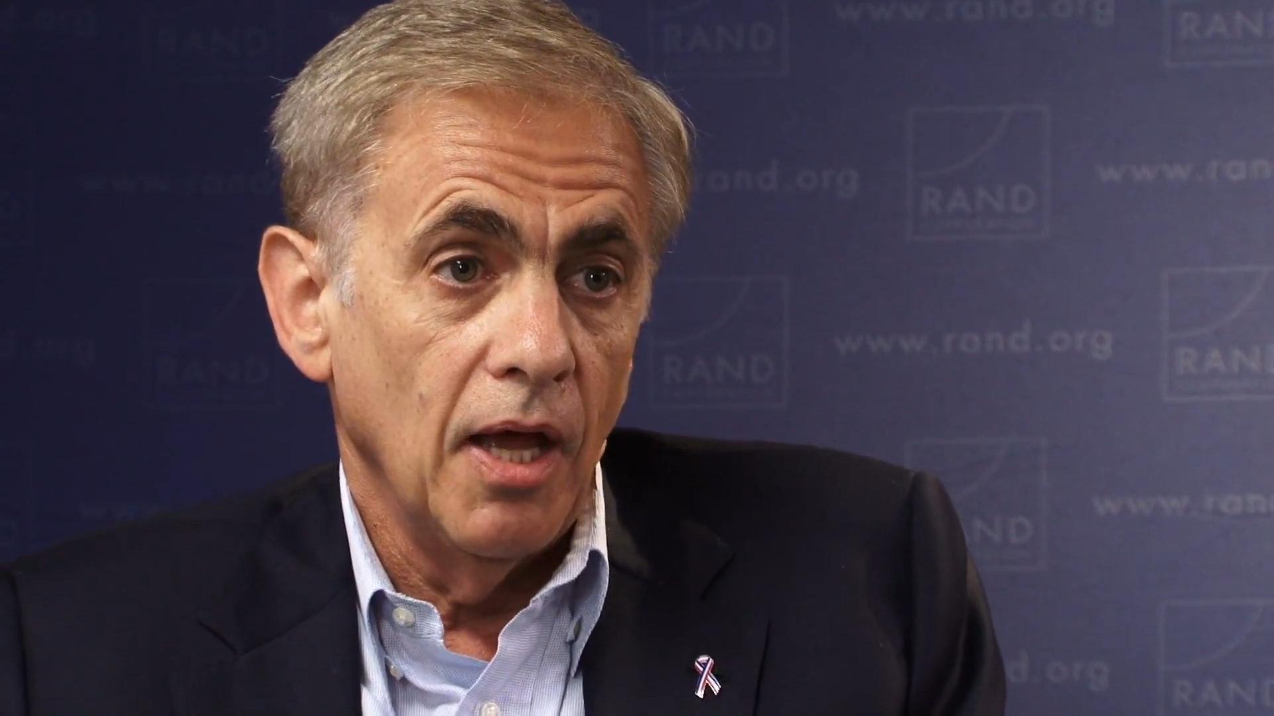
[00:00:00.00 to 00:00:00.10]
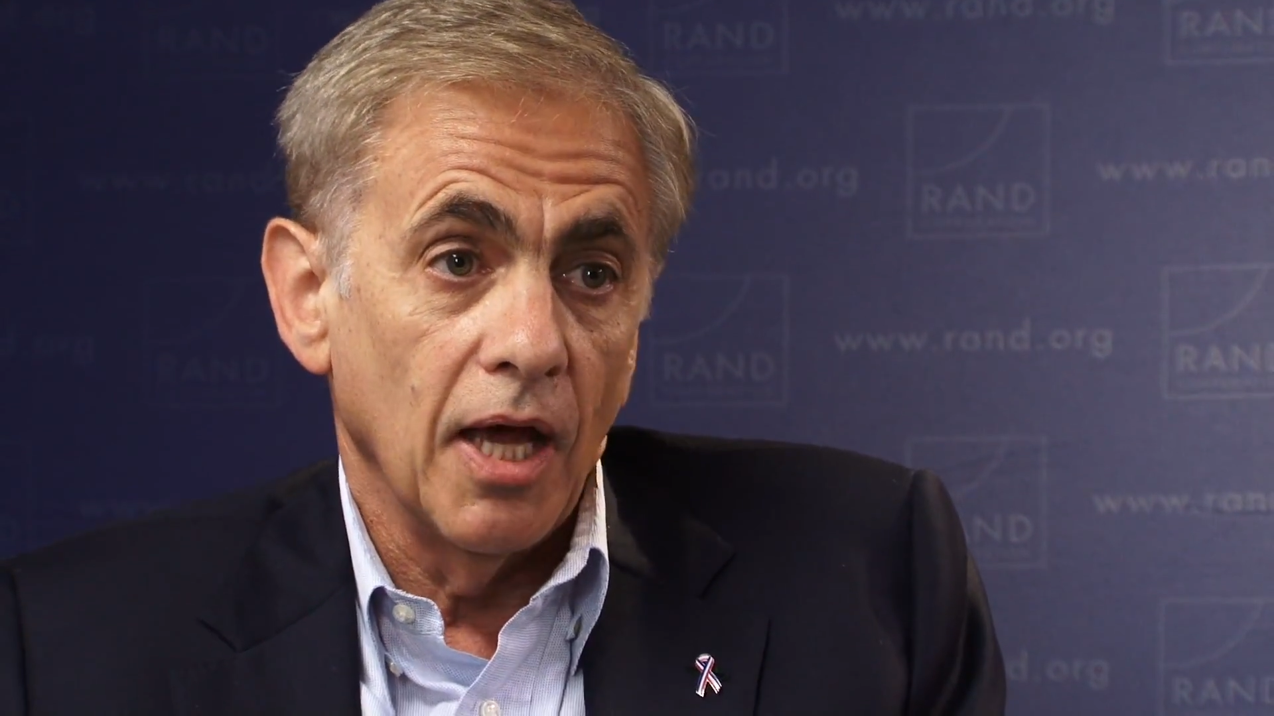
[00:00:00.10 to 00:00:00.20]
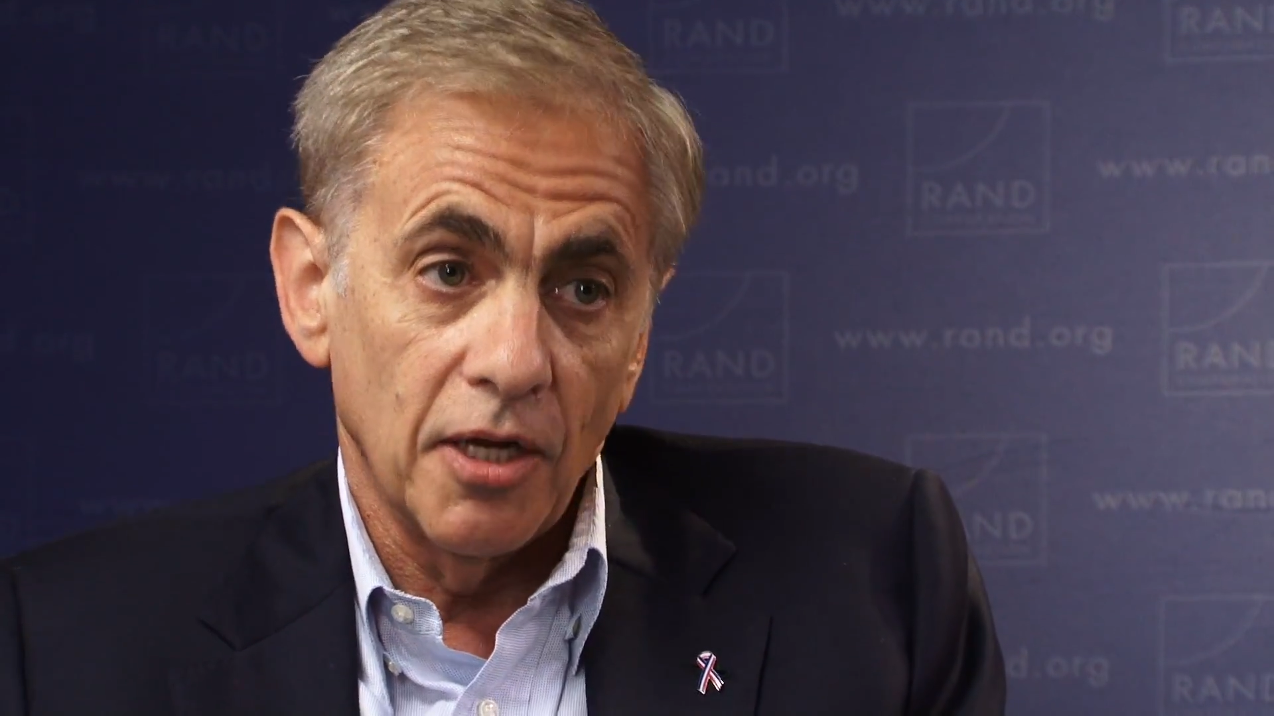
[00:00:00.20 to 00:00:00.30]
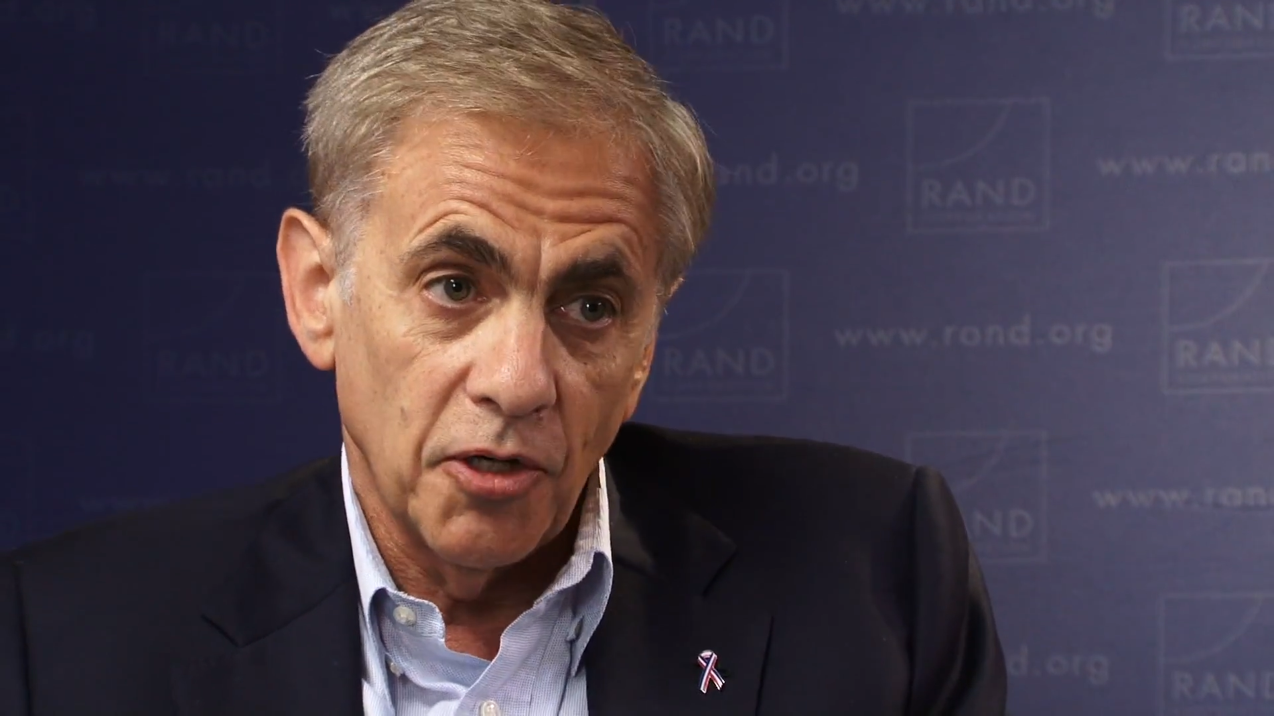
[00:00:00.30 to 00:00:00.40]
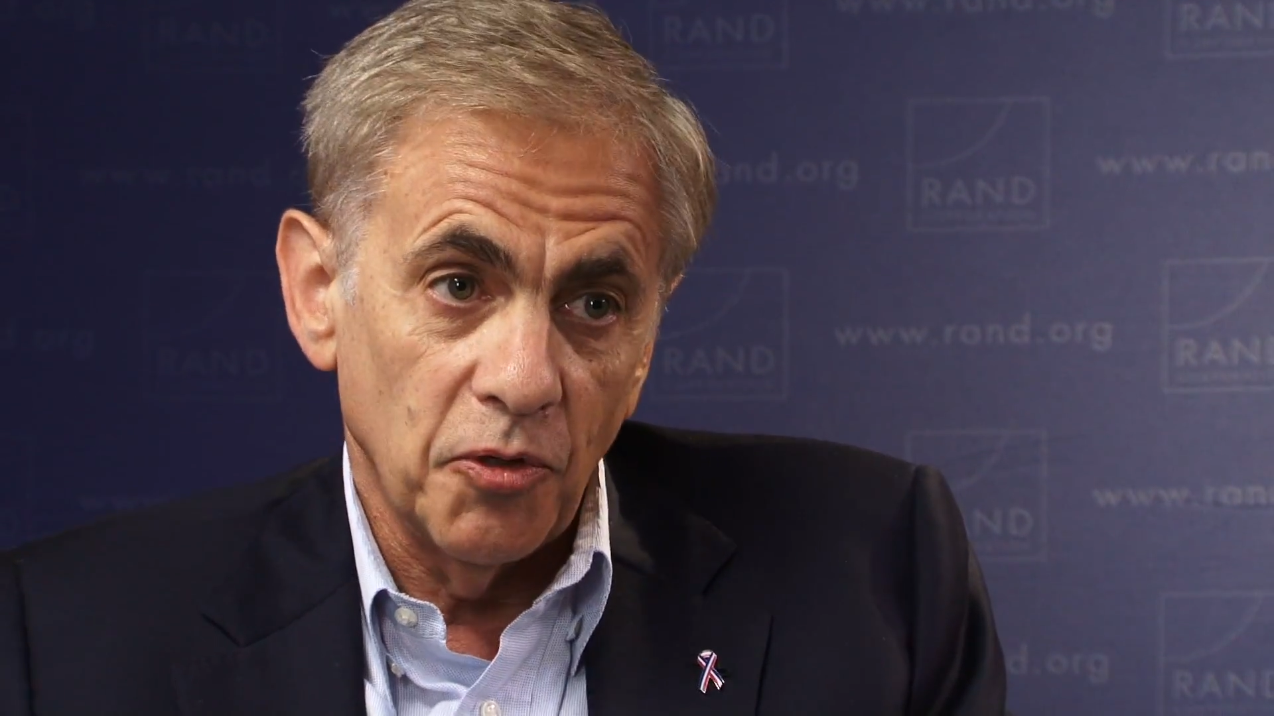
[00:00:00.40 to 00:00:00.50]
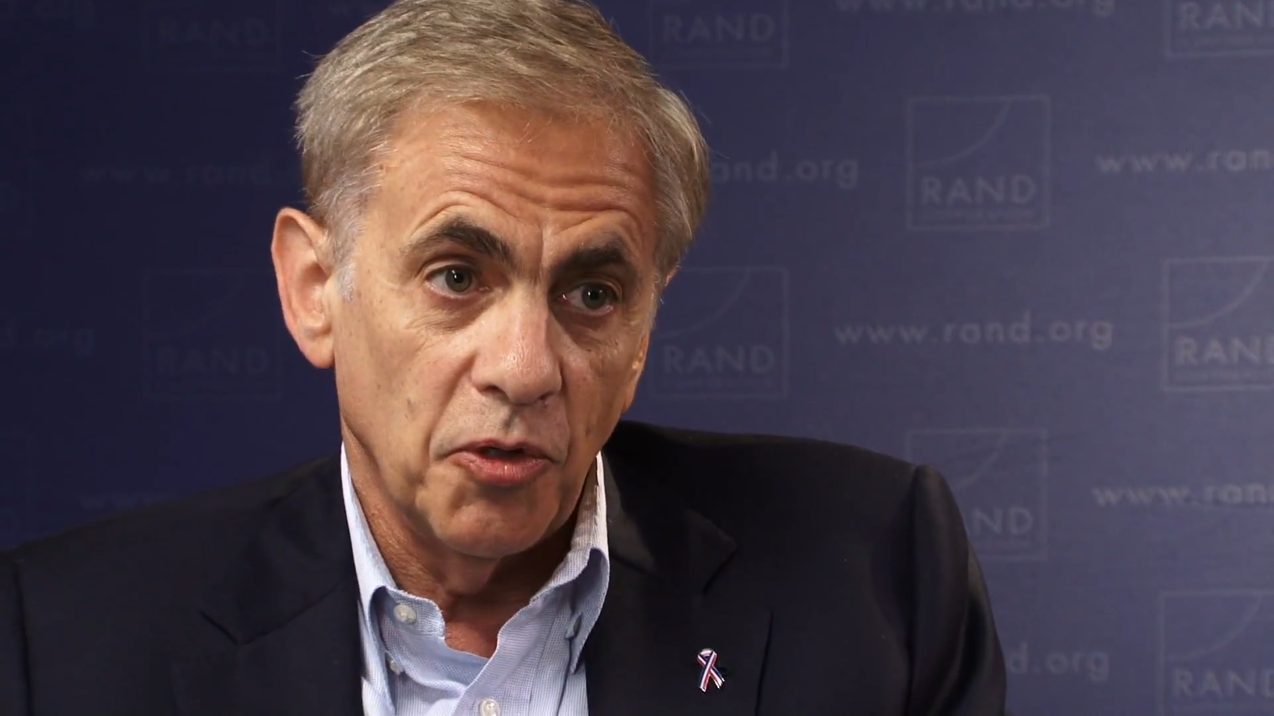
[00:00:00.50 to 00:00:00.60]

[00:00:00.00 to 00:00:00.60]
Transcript: And until